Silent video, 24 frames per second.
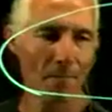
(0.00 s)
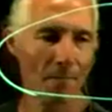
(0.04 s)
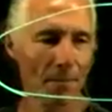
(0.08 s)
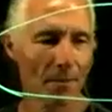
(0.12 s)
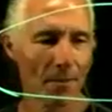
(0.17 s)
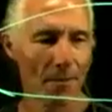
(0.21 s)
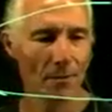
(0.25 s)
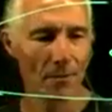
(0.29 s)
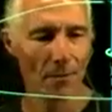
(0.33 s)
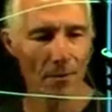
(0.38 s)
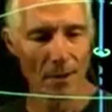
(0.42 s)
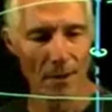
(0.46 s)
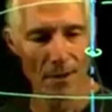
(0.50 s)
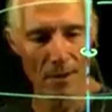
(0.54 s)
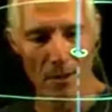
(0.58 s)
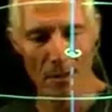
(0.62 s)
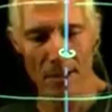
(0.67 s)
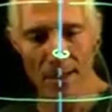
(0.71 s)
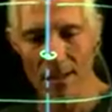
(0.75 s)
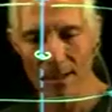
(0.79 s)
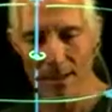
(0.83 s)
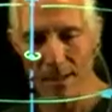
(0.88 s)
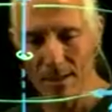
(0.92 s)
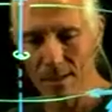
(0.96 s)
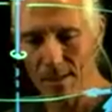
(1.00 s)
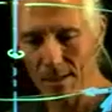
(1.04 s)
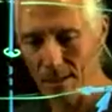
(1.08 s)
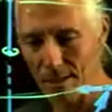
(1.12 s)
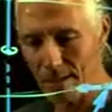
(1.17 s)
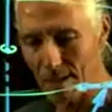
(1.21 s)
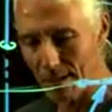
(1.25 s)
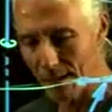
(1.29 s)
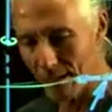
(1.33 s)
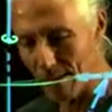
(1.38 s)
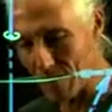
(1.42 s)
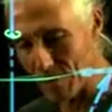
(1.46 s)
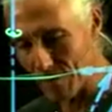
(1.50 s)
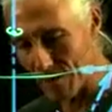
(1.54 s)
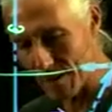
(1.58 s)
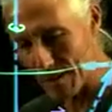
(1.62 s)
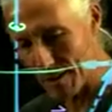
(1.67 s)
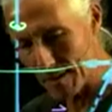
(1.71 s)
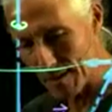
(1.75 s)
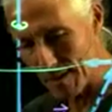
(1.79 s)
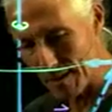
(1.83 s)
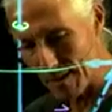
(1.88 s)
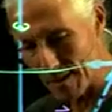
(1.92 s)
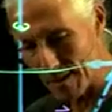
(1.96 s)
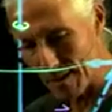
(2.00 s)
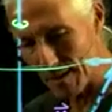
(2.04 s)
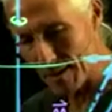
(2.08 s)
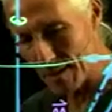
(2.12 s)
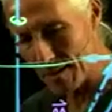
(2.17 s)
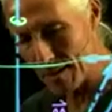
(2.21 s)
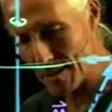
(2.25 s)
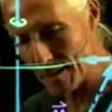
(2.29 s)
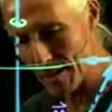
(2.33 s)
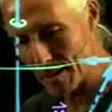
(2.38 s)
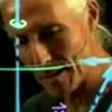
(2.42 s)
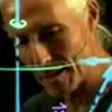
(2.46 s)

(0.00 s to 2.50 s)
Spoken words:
So it doesn't change this